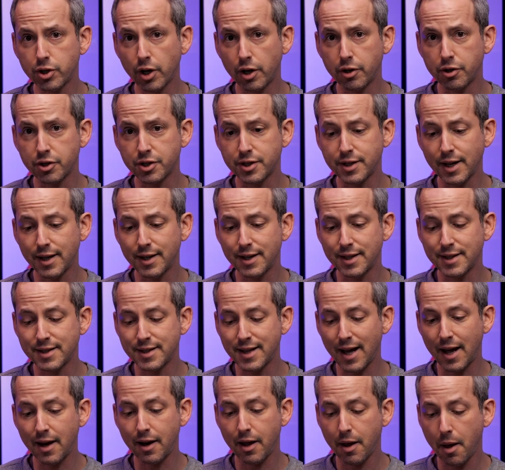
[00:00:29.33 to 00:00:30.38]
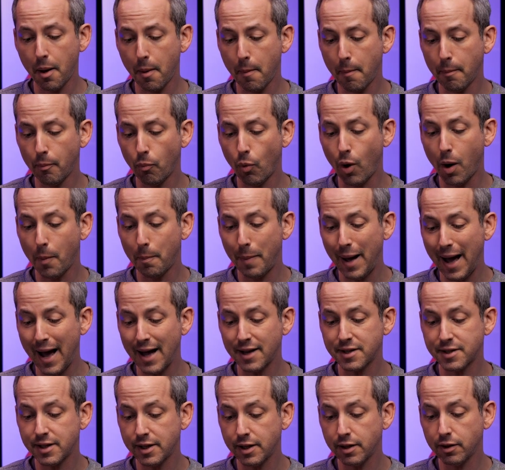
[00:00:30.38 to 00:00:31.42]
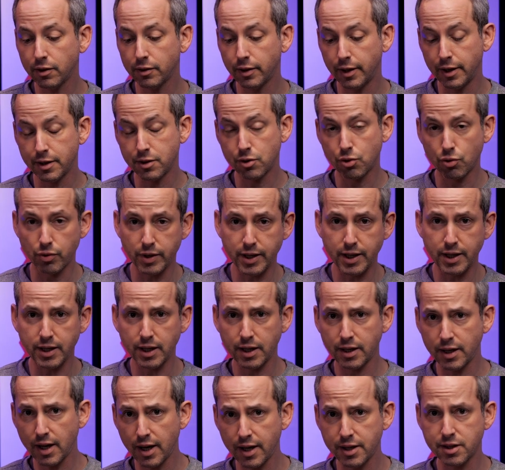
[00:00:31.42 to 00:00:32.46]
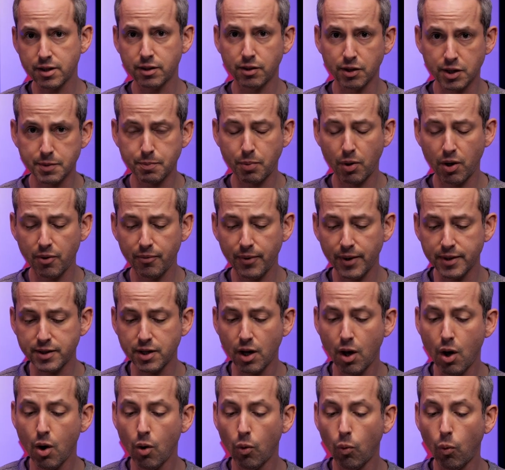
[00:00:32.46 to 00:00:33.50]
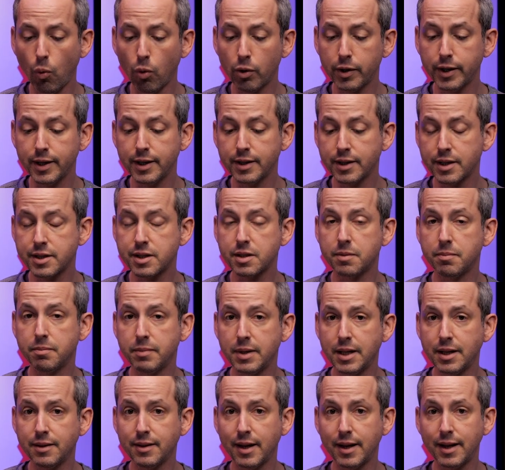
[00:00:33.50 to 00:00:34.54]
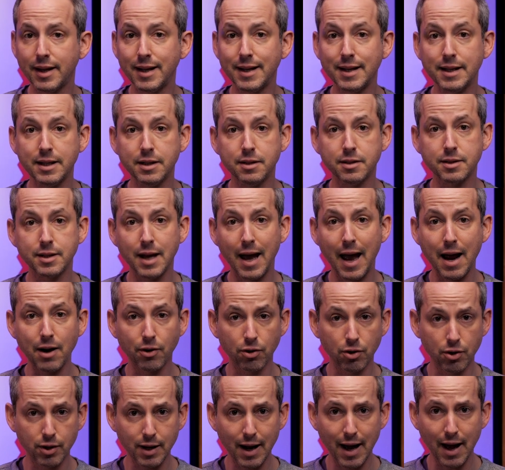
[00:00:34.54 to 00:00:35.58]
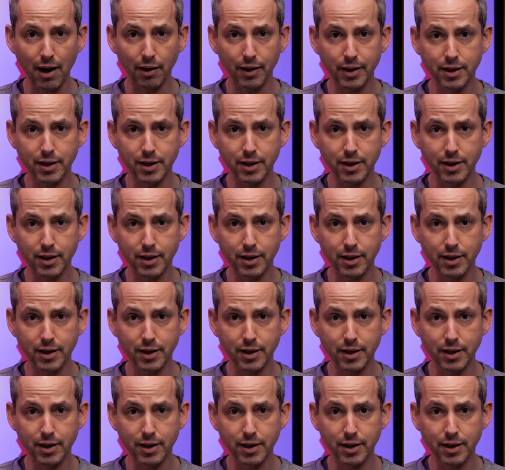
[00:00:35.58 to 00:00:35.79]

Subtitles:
you to understand is that while passing is green and nice, it looks perfect, warning doesn't mean that it is errored out.